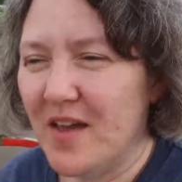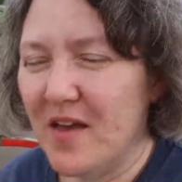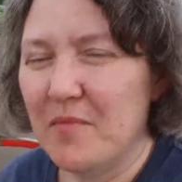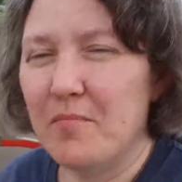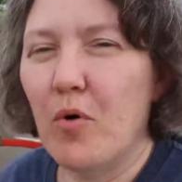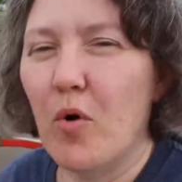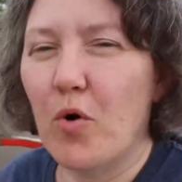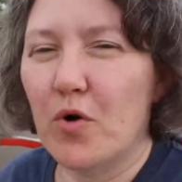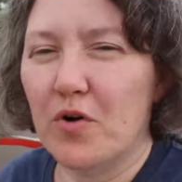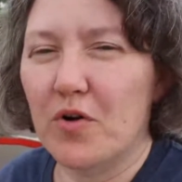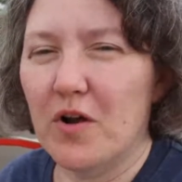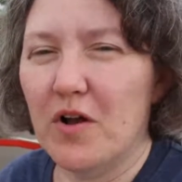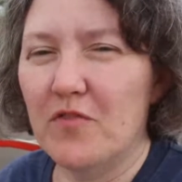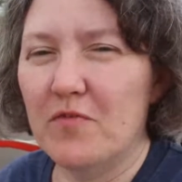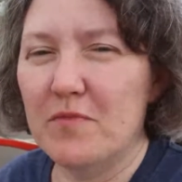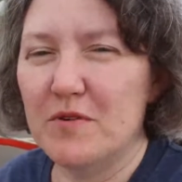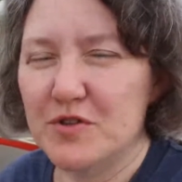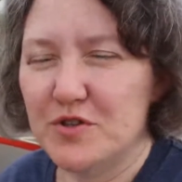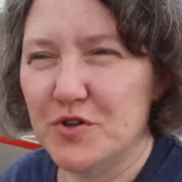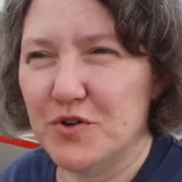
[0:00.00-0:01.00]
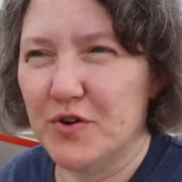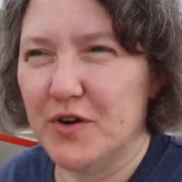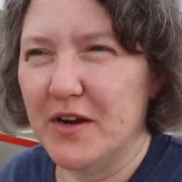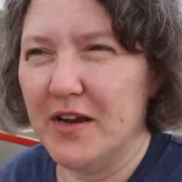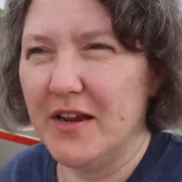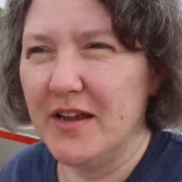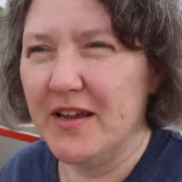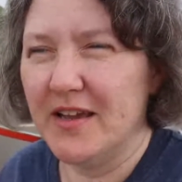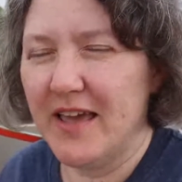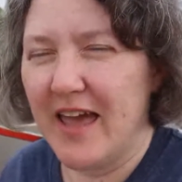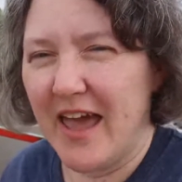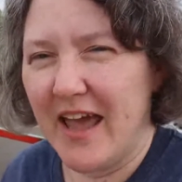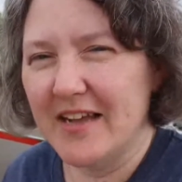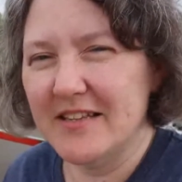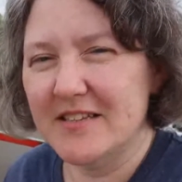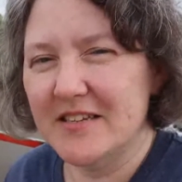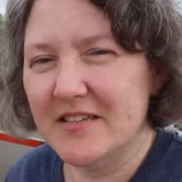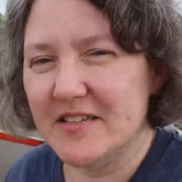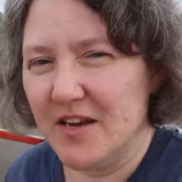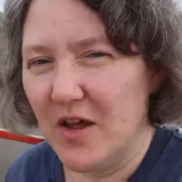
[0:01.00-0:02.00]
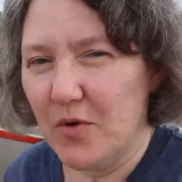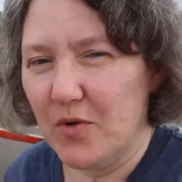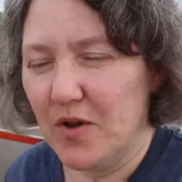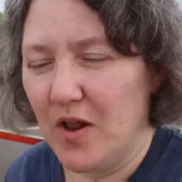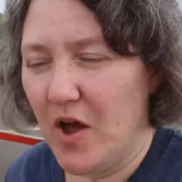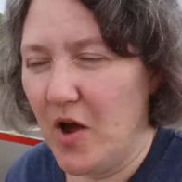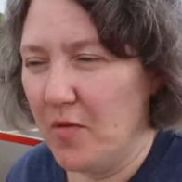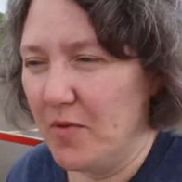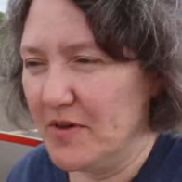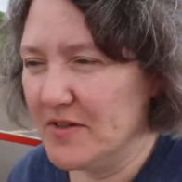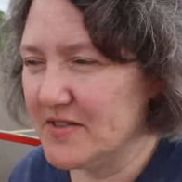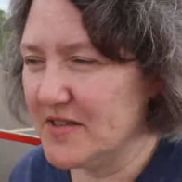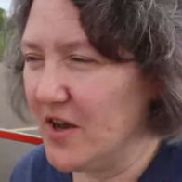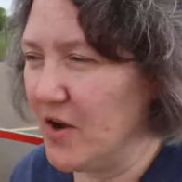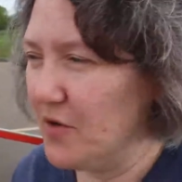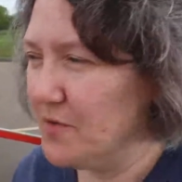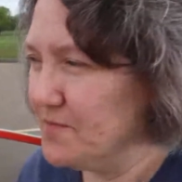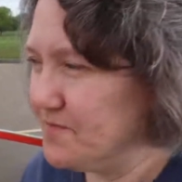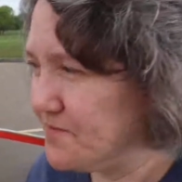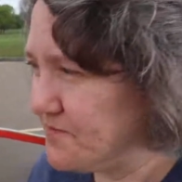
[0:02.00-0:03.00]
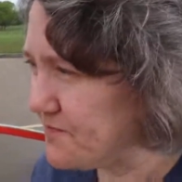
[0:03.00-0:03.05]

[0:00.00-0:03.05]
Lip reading: border of Missouri, Kansas, and Oklahoma. So,